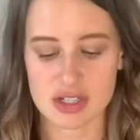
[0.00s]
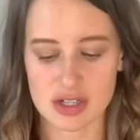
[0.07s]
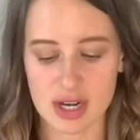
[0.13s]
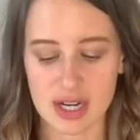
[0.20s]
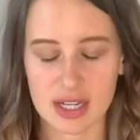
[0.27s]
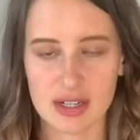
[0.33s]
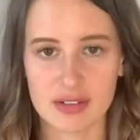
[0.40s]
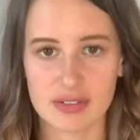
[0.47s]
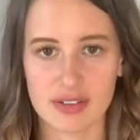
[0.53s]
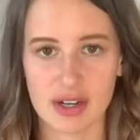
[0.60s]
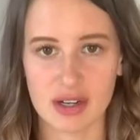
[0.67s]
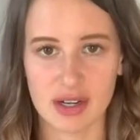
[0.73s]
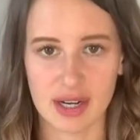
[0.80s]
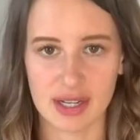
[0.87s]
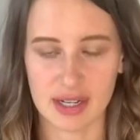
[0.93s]
right in
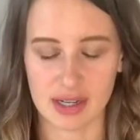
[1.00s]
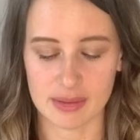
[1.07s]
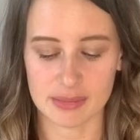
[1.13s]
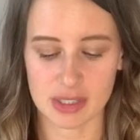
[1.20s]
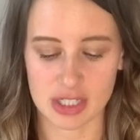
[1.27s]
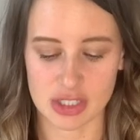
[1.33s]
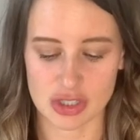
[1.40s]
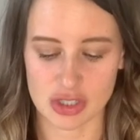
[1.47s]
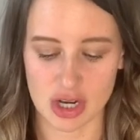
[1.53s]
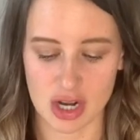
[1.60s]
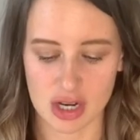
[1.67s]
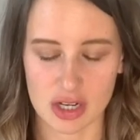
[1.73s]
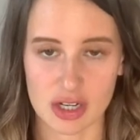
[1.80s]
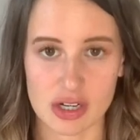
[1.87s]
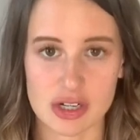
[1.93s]
front right here, I'm gonna draw
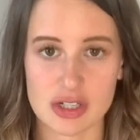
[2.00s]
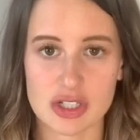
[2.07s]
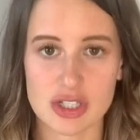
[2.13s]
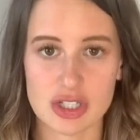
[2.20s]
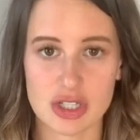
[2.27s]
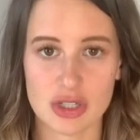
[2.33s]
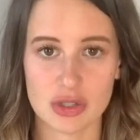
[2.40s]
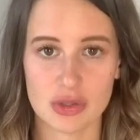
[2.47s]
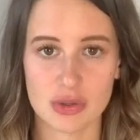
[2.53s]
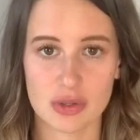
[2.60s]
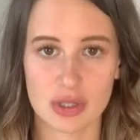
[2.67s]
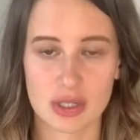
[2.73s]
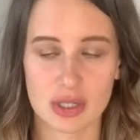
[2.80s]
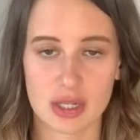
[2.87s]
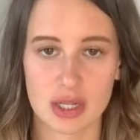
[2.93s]
her two
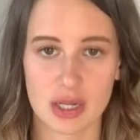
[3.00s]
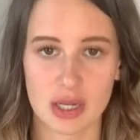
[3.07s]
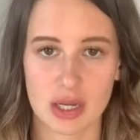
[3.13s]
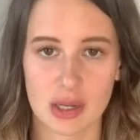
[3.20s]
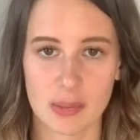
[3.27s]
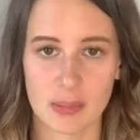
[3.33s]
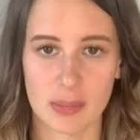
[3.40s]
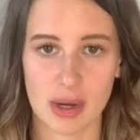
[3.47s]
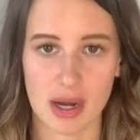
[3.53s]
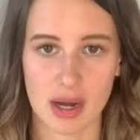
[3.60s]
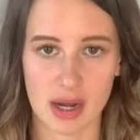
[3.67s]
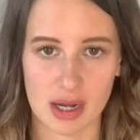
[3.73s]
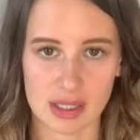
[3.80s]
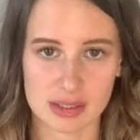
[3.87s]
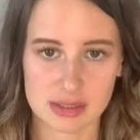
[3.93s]

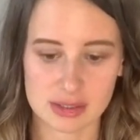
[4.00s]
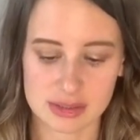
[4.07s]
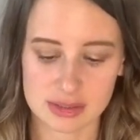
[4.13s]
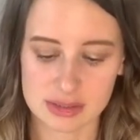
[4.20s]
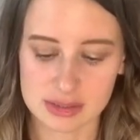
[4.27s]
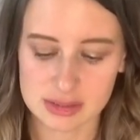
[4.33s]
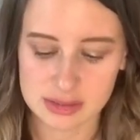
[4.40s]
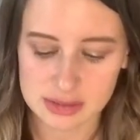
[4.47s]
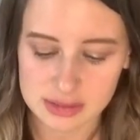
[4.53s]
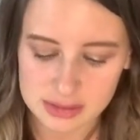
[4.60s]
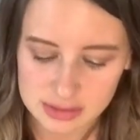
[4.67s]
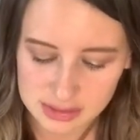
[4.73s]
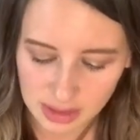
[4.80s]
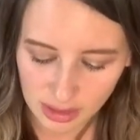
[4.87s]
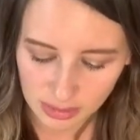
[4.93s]
paws.
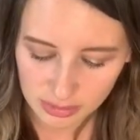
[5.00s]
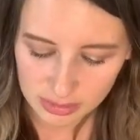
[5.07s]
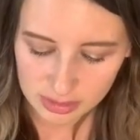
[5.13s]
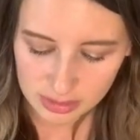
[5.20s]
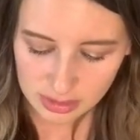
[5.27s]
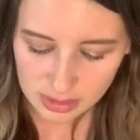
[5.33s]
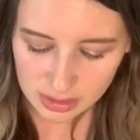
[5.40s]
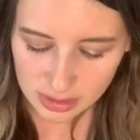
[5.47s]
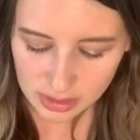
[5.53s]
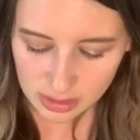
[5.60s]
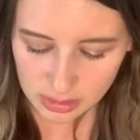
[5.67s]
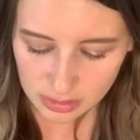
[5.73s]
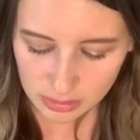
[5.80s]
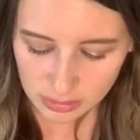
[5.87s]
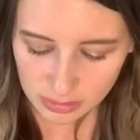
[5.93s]
So
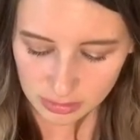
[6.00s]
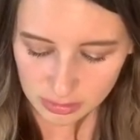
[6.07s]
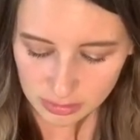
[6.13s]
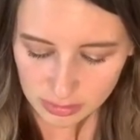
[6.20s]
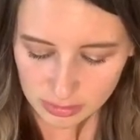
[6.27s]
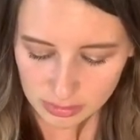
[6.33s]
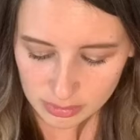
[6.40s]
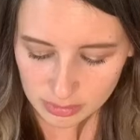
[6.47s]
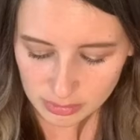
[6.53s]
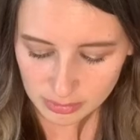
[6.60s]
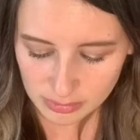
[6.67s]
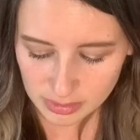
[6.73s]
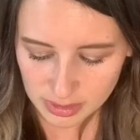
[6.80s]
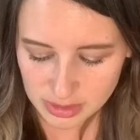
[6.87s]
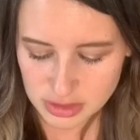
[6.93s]

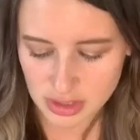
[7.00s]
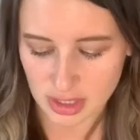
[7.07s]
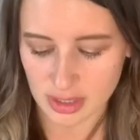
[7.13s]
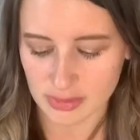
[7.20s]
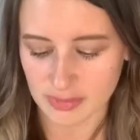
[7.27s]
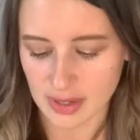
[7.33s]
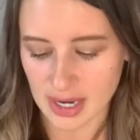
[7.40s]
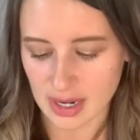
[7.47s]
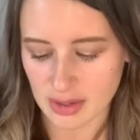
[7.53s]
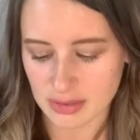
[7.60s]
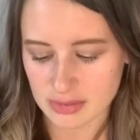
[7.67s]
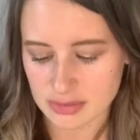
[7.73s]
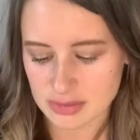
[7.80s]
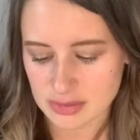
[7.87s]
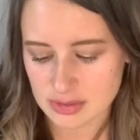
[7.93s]
I'm gonna draw
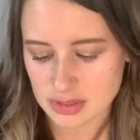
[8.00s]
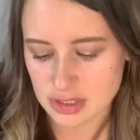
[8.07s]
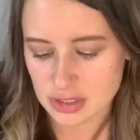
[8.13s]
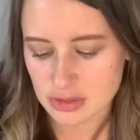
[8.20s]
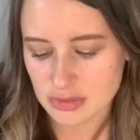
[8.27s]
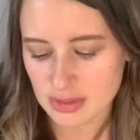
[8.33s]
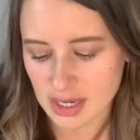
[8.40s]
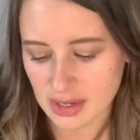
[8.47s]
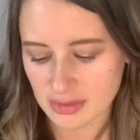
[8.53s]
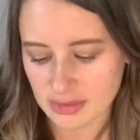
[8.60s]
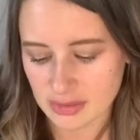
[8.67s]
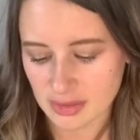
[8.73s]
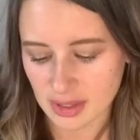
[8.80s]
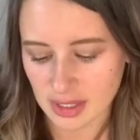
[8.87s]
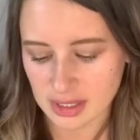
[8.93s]
two round
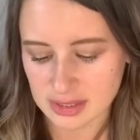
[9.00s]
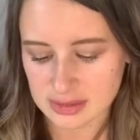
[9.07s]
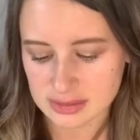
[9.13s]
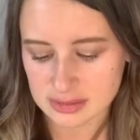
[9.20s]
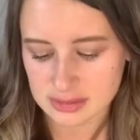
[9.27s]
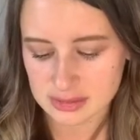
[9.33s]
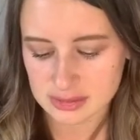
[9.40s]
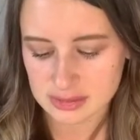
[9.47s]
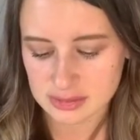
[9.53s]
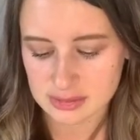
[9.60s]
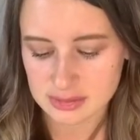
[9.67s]
lines.